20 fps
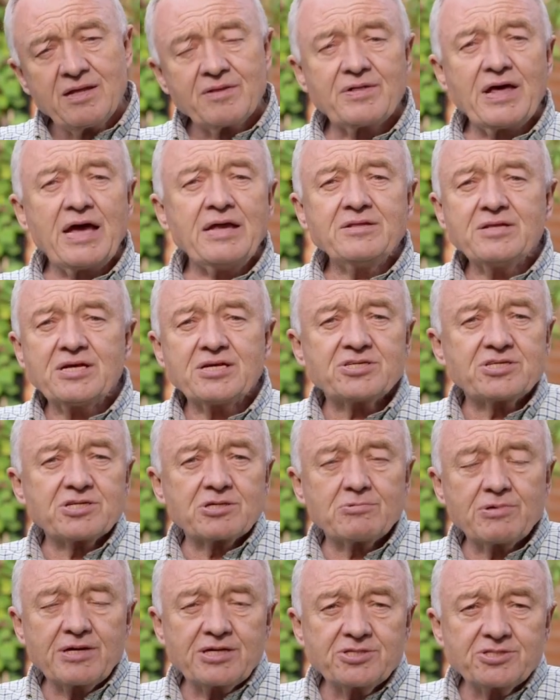Then there's the
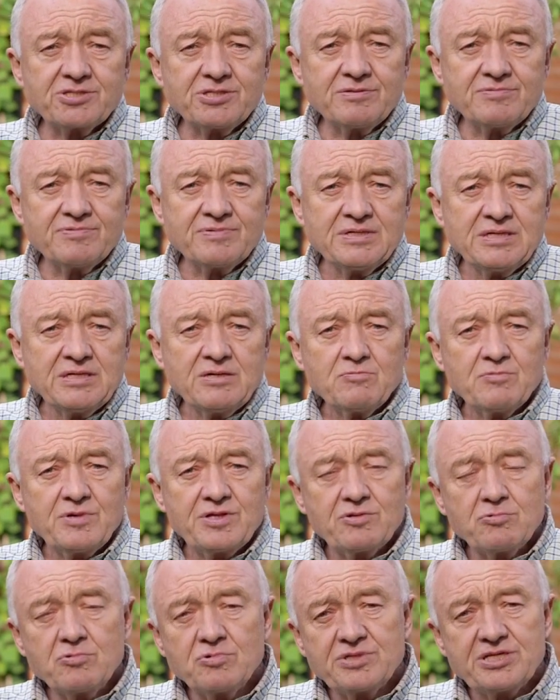question of,
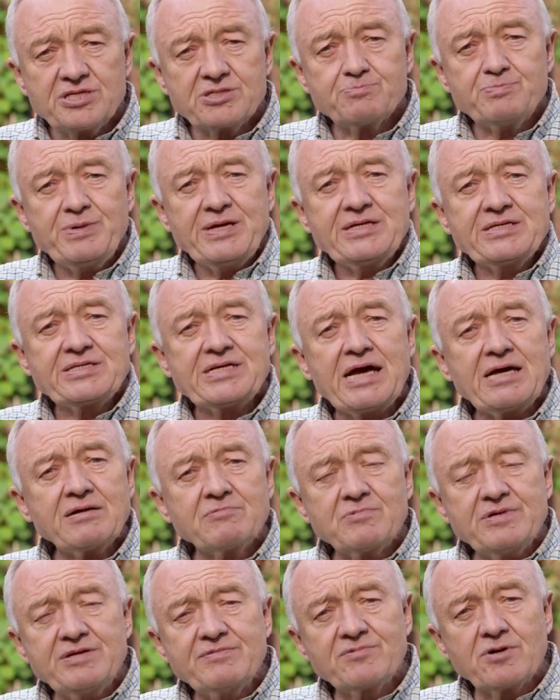with all this big debt
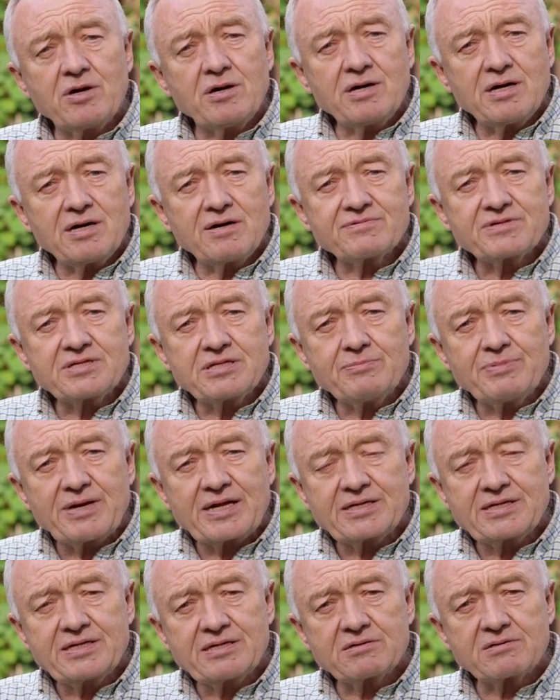we've got after the
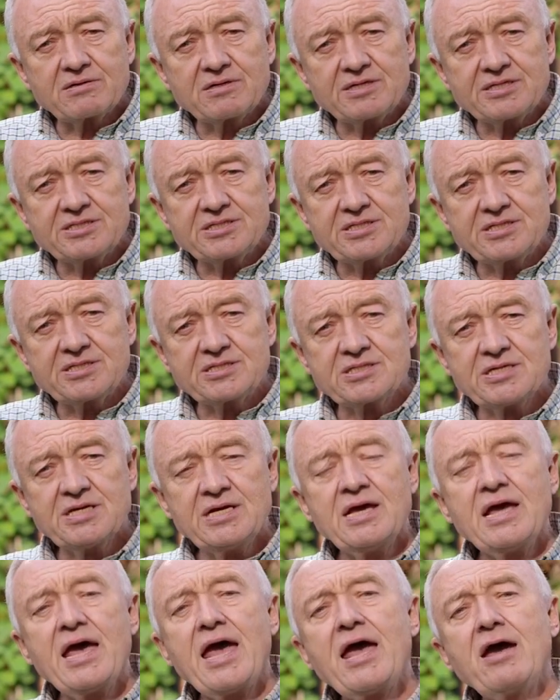banking crisis,
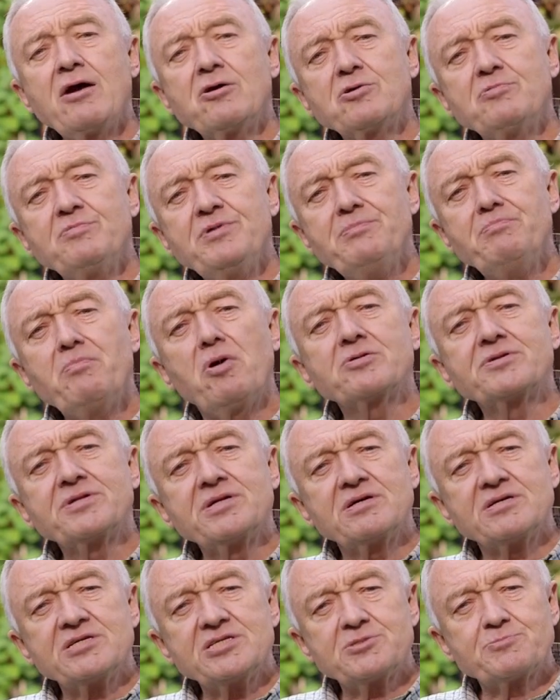how can we
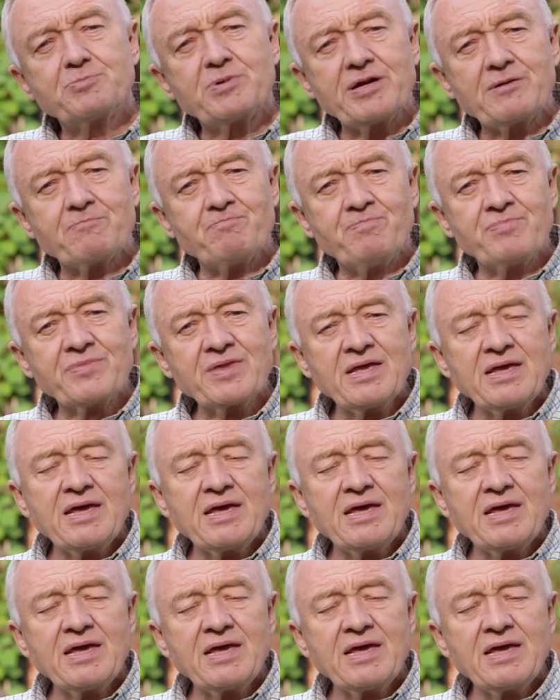modernise Britain?